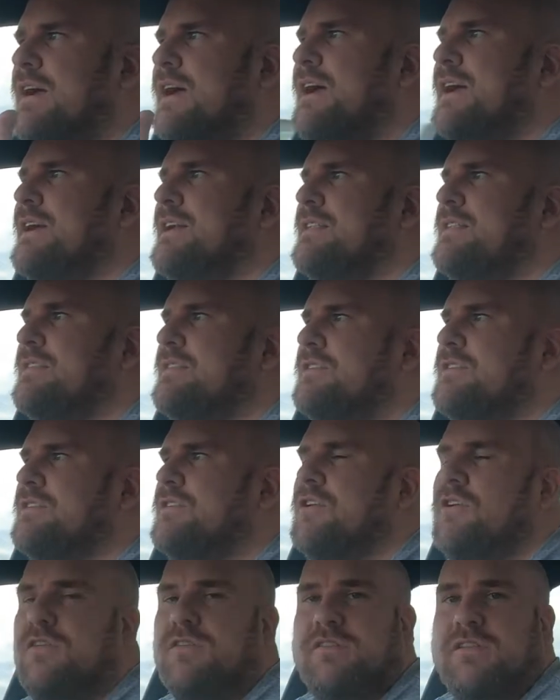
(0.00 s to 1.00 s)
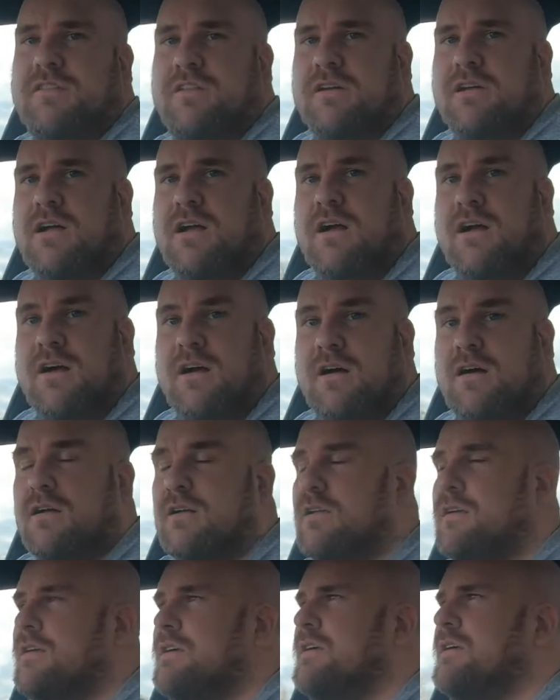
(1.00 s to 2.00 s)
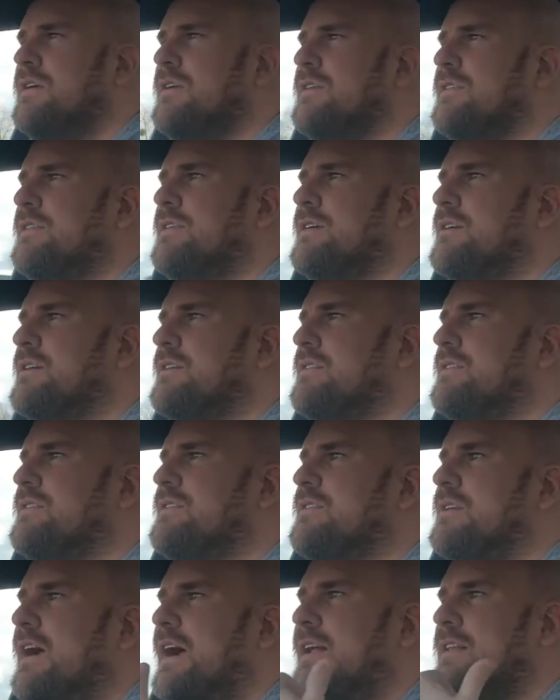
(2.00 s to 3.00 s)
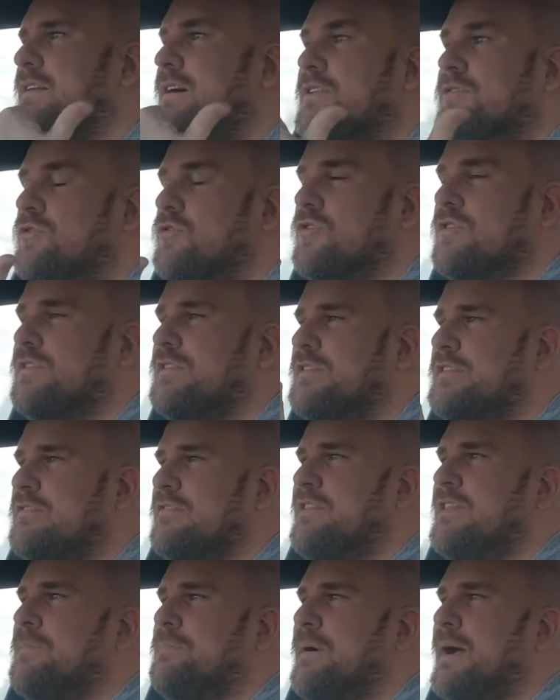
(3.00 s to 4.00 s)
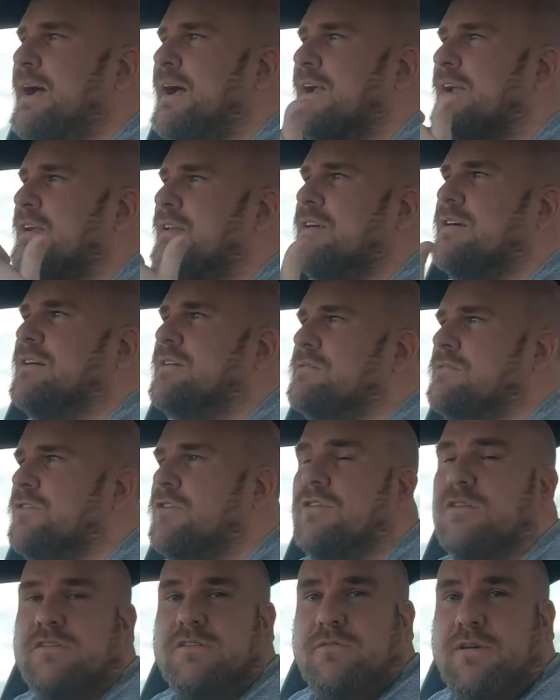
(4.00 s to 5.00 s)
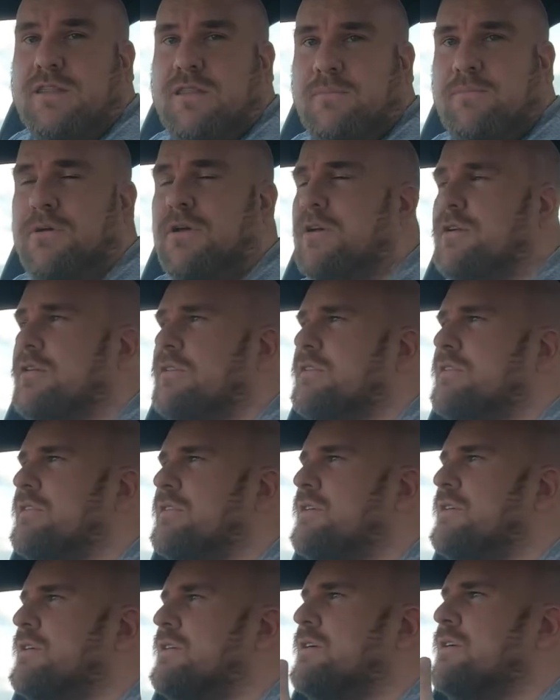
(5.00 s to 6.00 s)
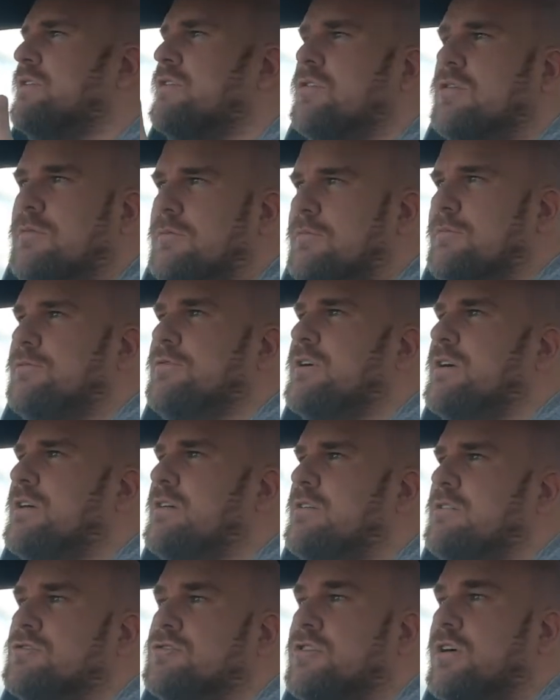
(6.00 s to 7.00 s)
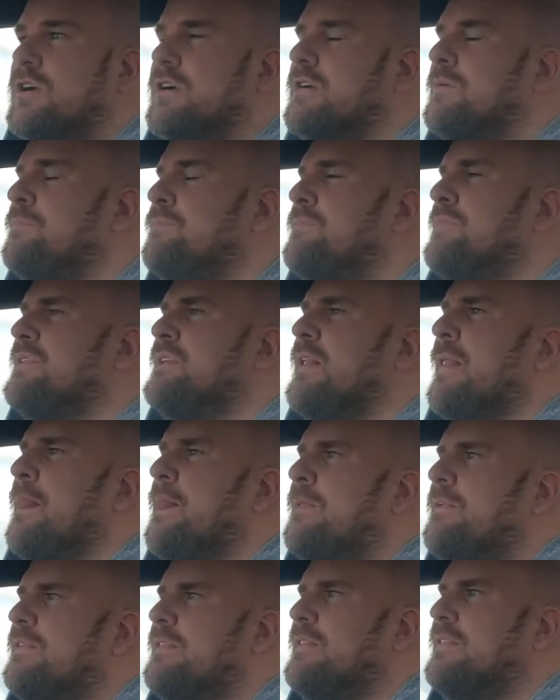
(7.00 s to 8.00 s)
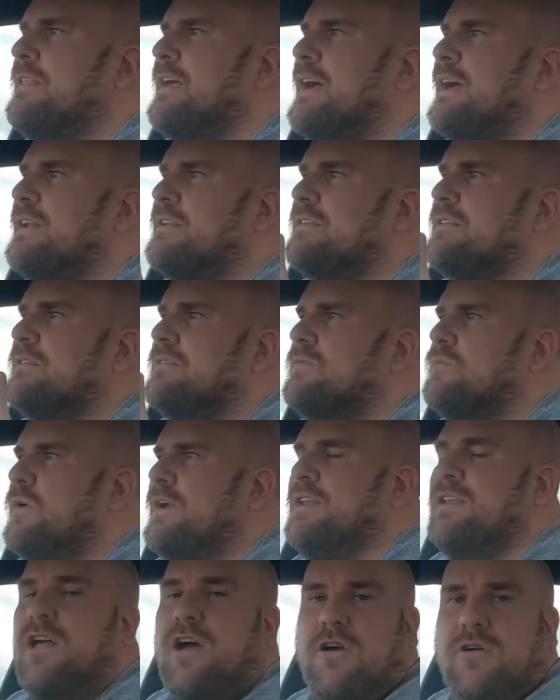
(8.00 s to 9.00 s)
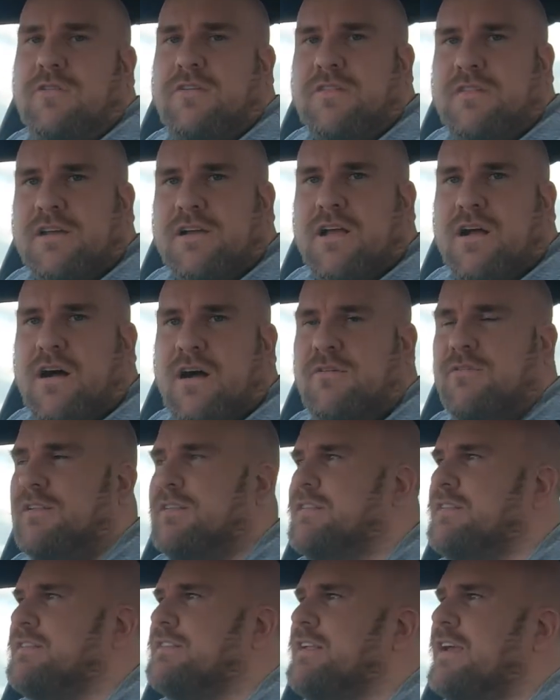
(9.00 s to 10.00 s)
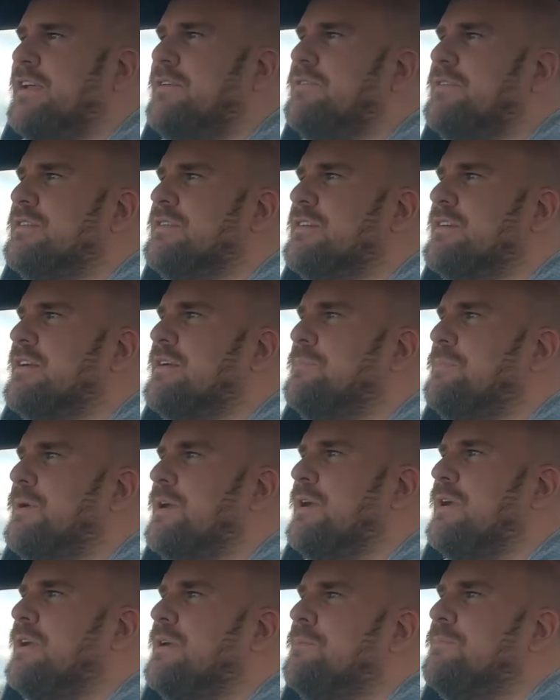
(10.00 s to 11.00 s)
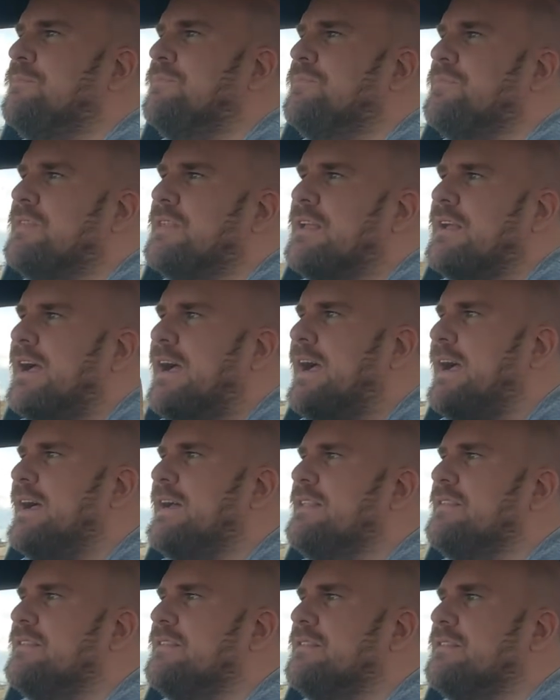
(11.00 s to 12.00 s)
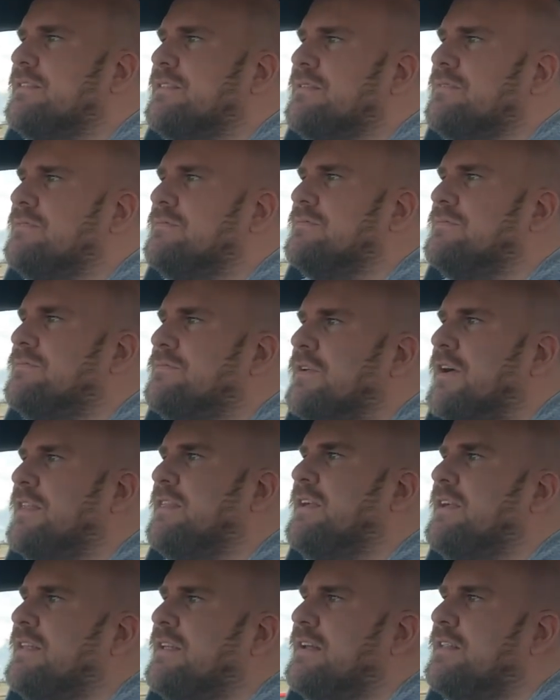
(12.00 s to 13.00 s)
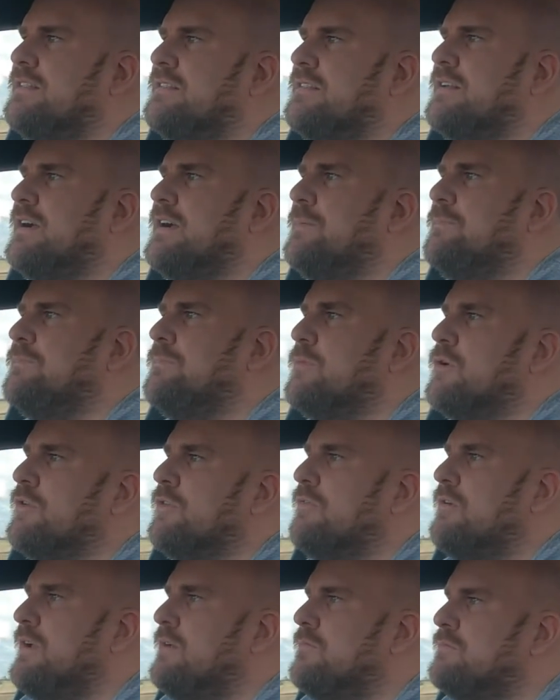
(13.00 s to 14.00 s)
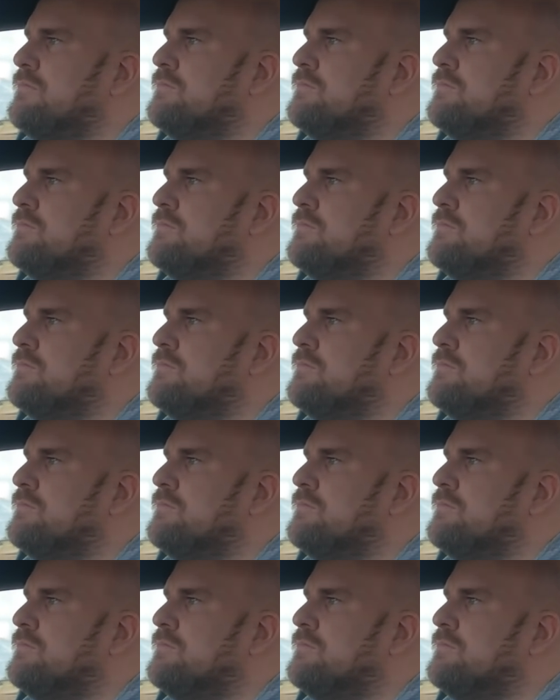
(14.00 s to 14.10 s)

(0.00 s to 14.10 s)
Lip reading: and using the car, and our daughters are in the back and our dogs are in the boot or front or trunk, that we know that the car is as safe as it can be. And I think that's Model 3.